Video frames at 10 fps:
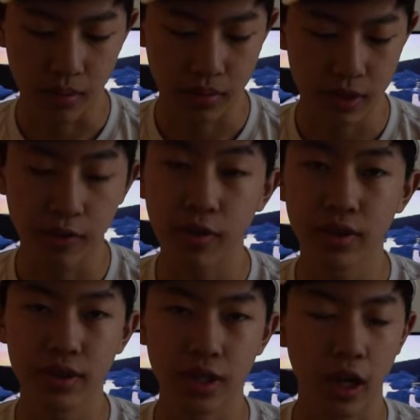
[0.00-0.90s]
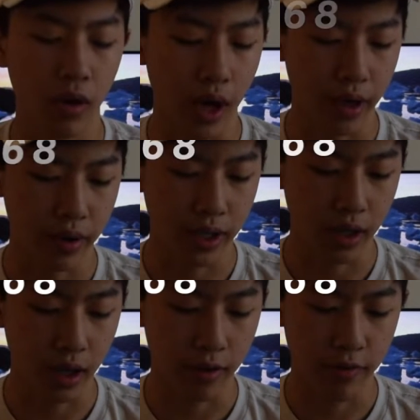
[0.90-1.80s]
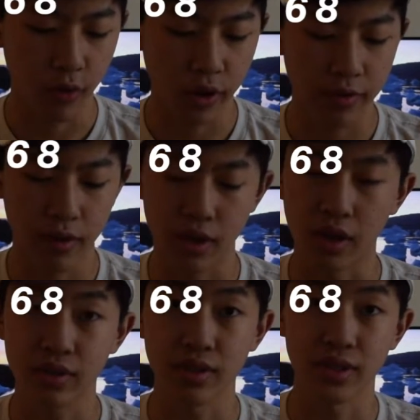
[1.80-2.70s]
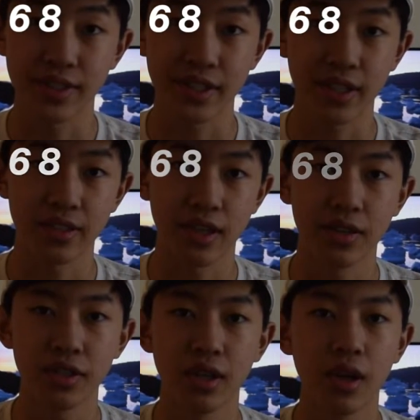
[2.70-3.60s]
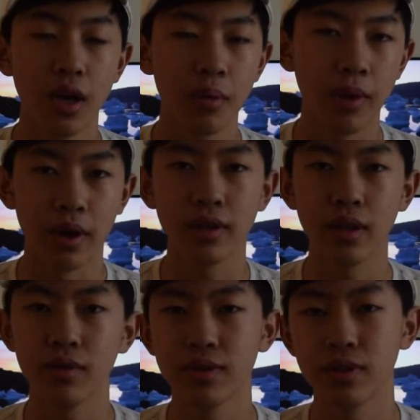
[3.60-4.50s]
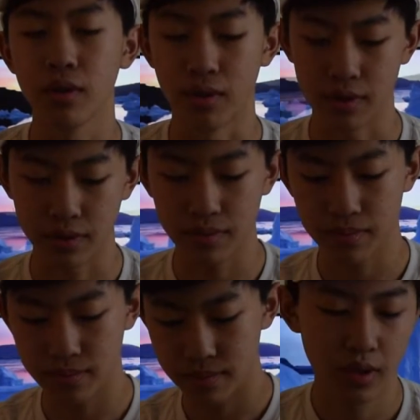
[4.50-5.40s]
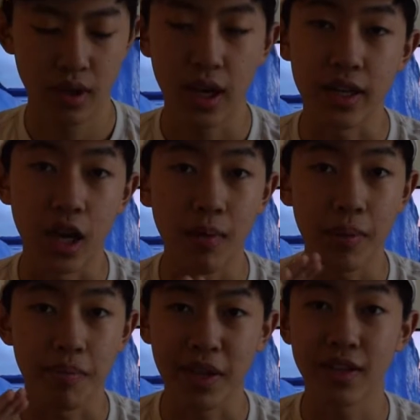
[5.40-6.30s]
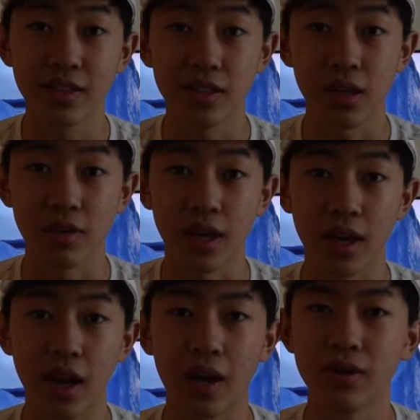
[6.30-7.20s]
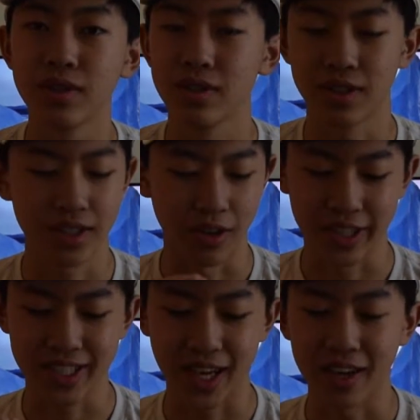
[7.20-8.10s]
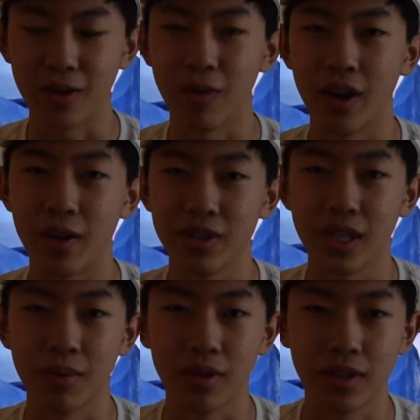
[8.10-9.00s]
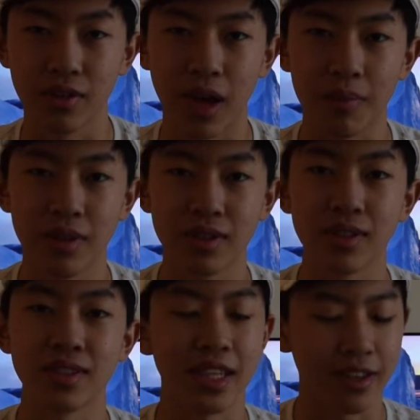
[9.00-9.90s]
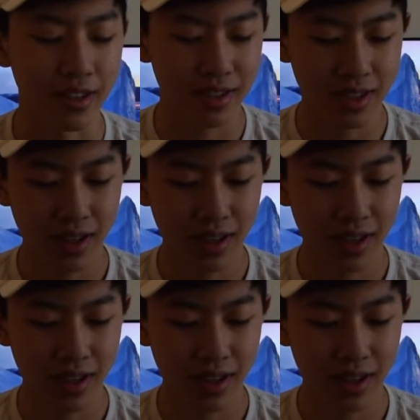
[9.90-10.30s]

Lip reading: So for this sale, I only got $44.68, but it was still worth it. And now my biggest sale yet, I was just so excited when I was able to grab this on sneakers.